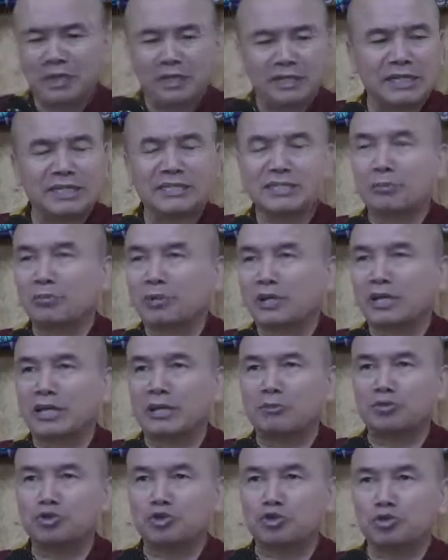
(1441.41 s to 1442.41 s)
Then somebody
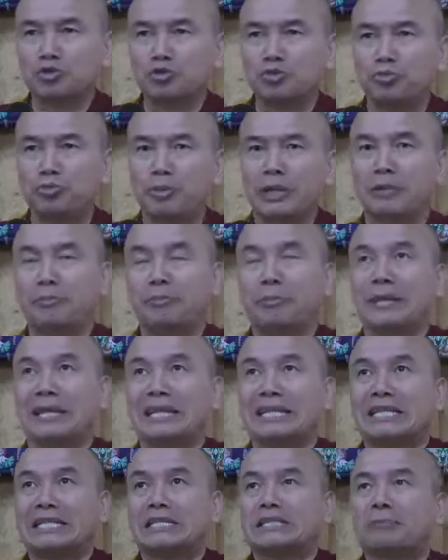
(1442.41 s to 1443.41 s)
comes to prick
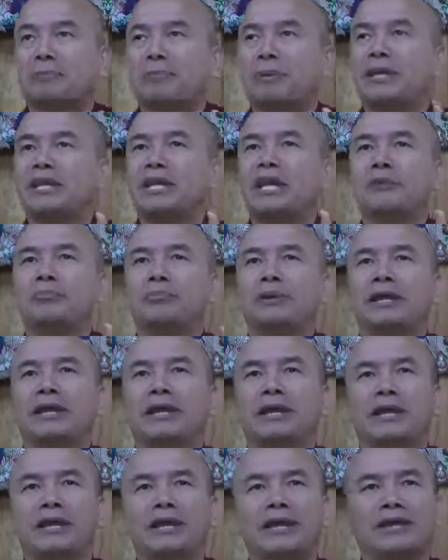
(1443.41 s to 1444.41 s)
me, there's a pain
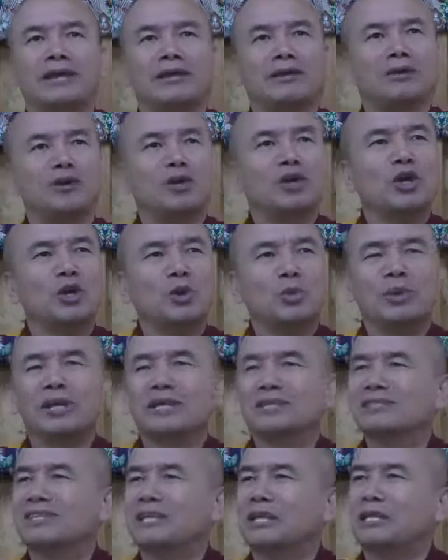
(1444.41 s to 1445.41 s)
happening.
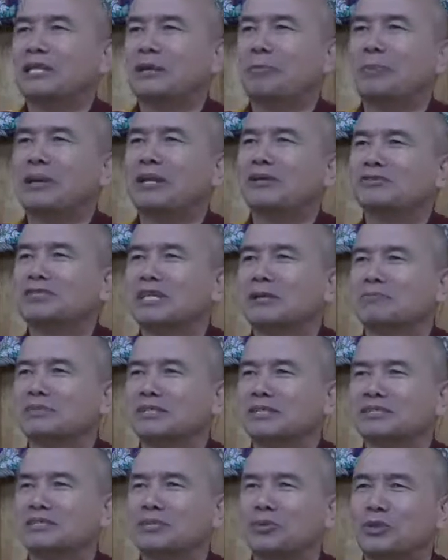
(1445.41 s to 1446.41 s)
Whereas the pain
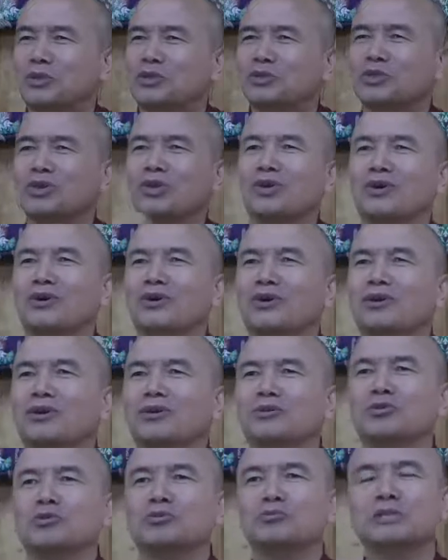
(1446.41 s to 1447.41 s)
receptors are
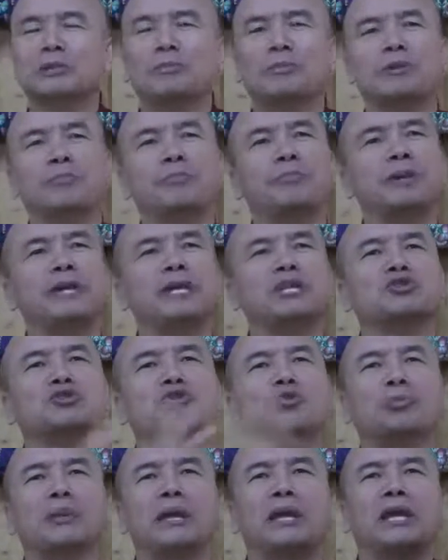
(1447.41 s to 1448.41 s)
withdrawn. Somebody pricks,
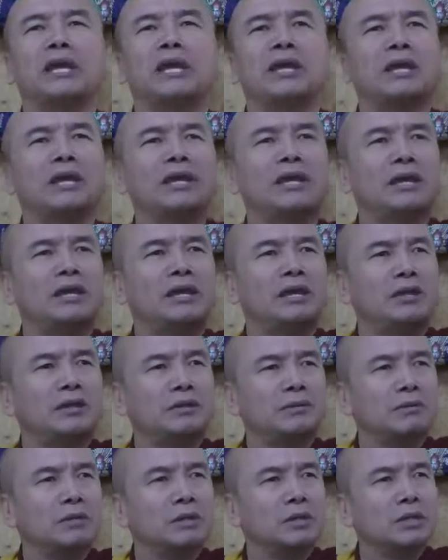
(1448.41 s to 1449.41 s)
no
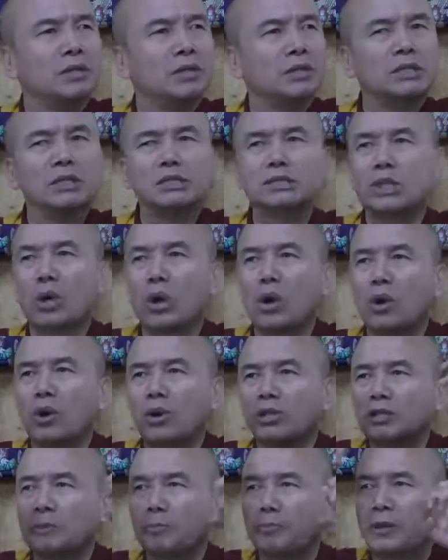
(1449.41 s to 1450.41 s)
pain. This is
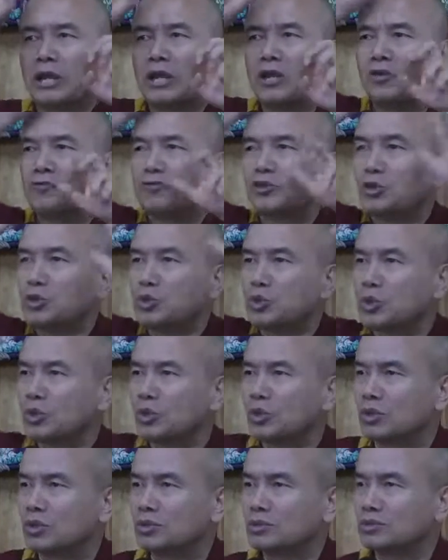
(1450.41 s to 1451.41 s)
all the play of the
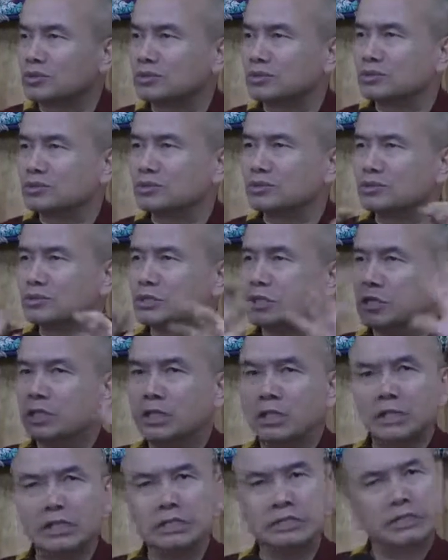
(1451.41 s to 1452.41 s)
neurons.
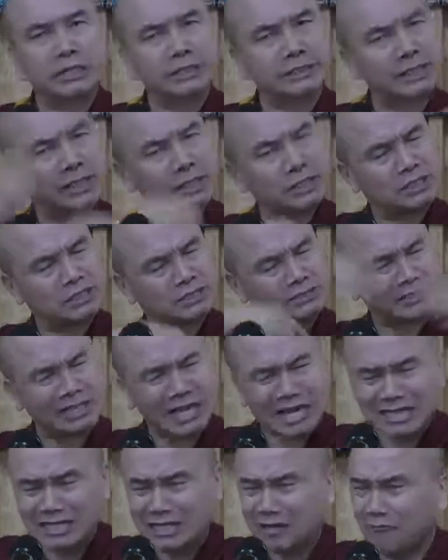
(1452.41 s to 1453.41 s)
He said that
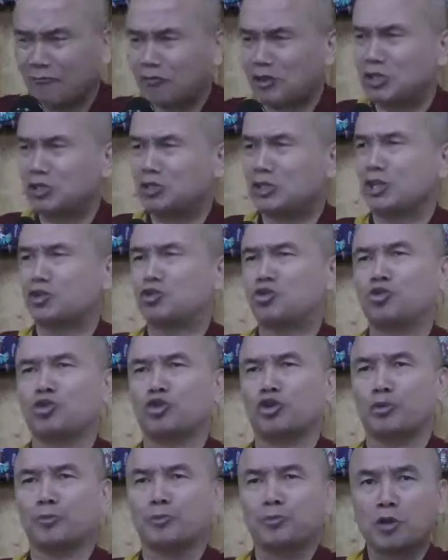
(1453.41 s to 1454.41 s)
I'm very dead
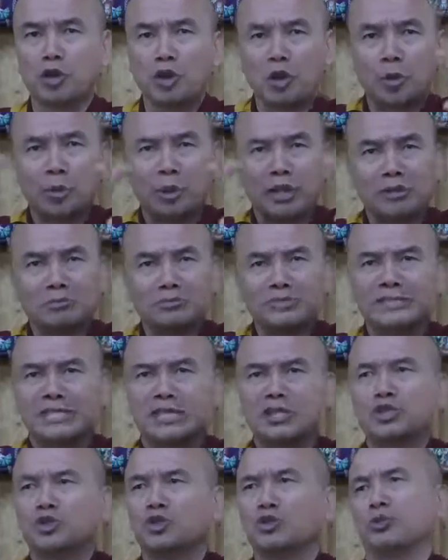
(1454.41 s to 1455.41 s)
sure. What I'm
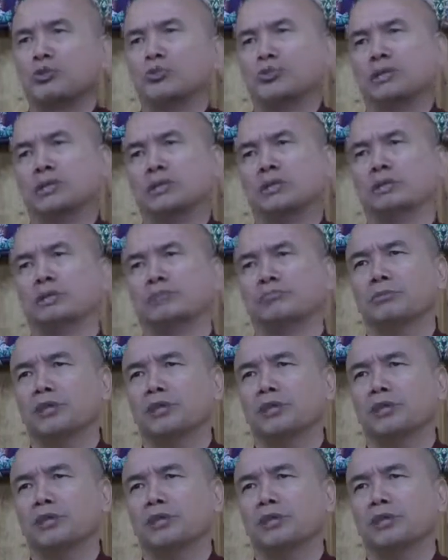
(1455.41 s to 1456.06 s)
seeing is not real.